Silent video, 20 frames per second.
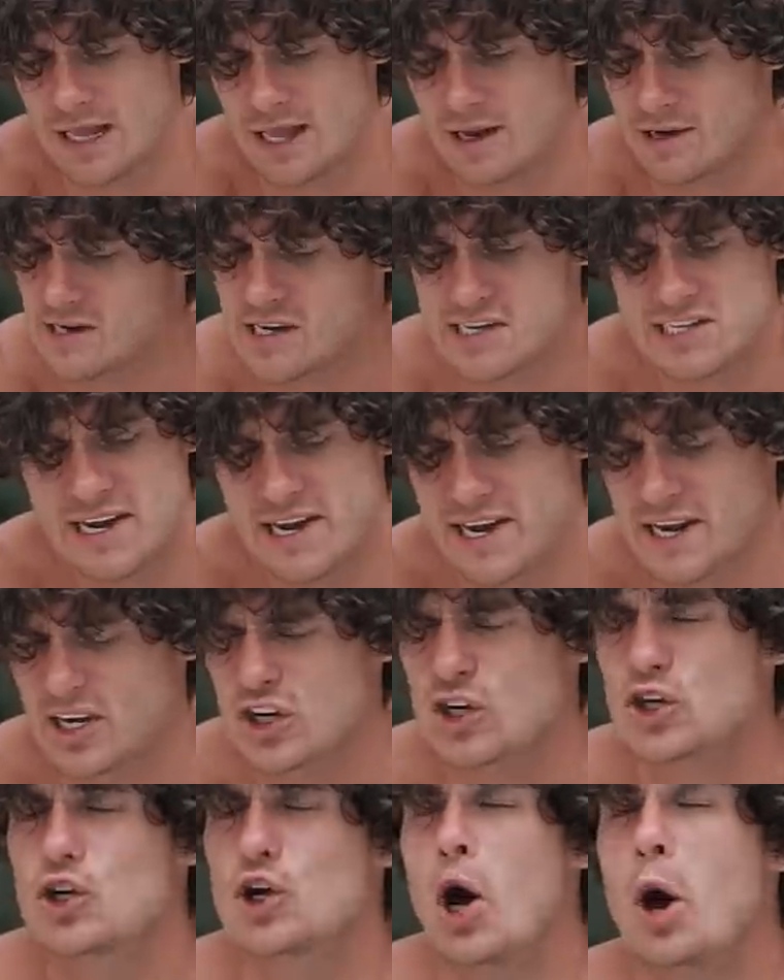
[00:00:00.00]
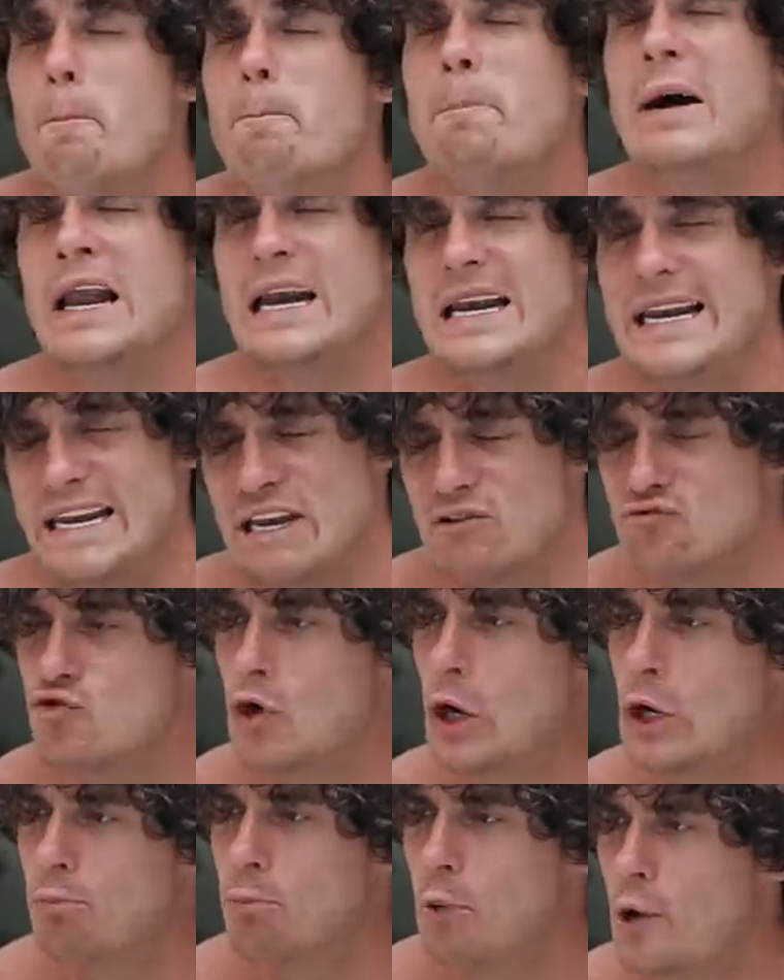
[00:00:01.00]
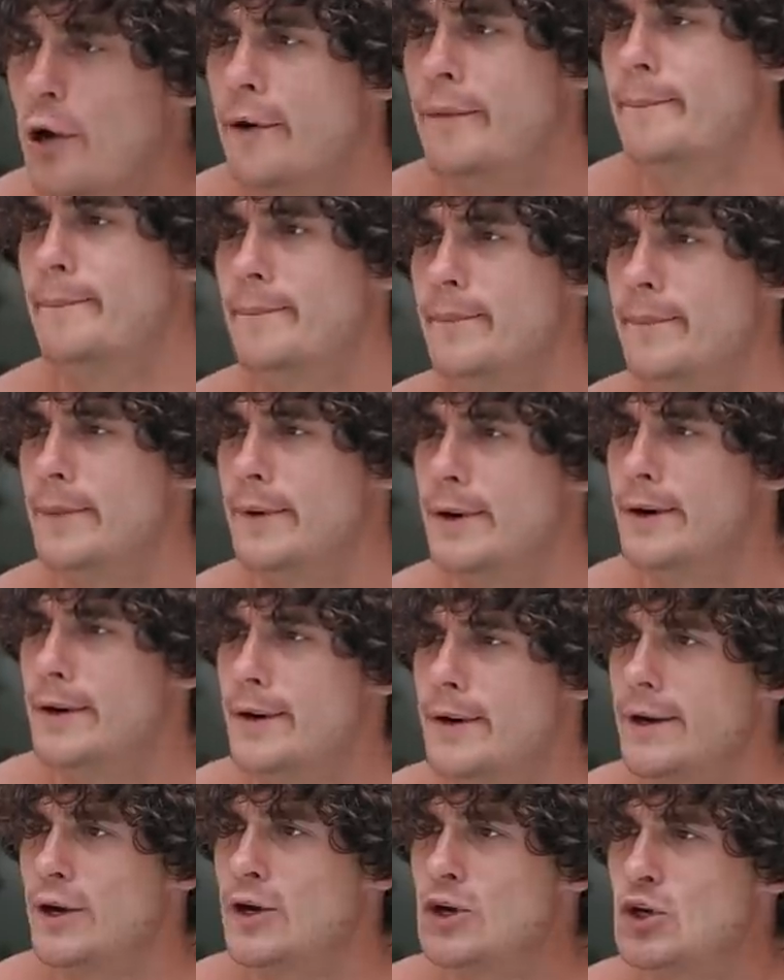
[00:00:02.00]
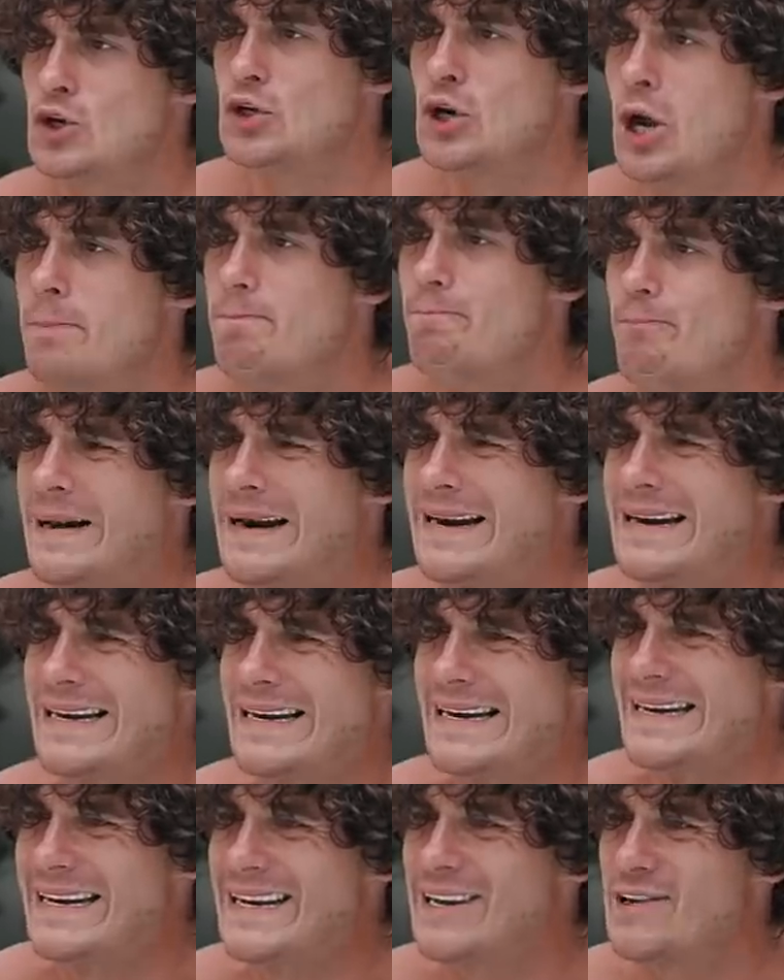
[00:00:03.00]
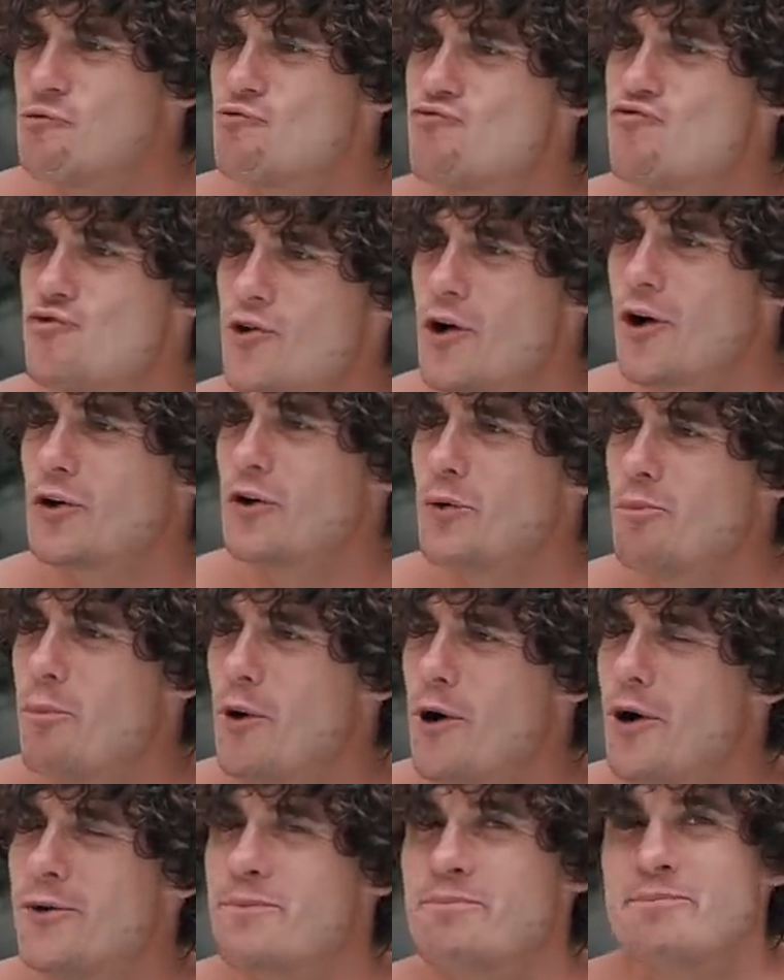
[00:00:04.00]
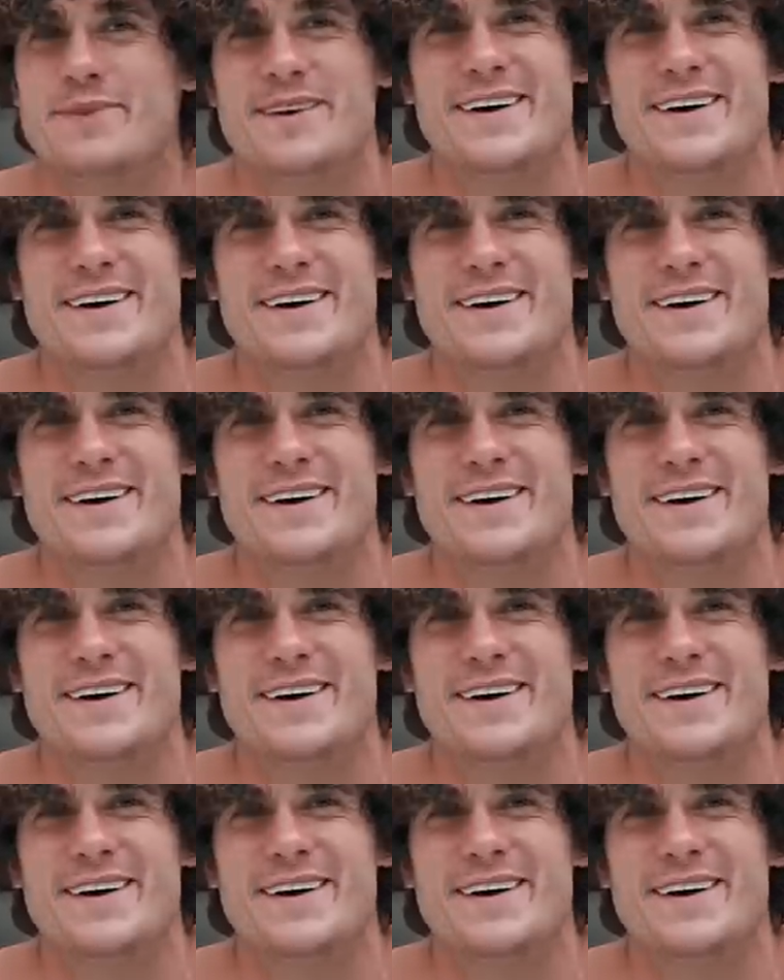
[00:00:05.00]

unless I hit complete rock bottom. Complete rock bottom.